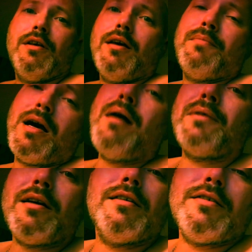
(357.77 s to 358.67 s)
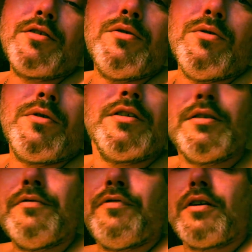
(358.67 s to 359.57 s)
And Muhammad Ali is cool because
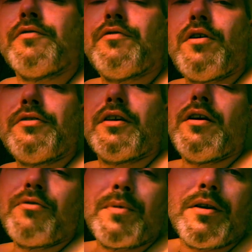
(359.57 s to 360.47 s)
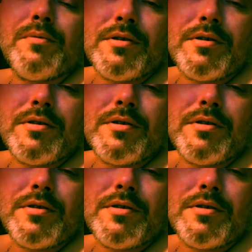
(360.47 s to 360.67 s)
he fucking fought the government. He went to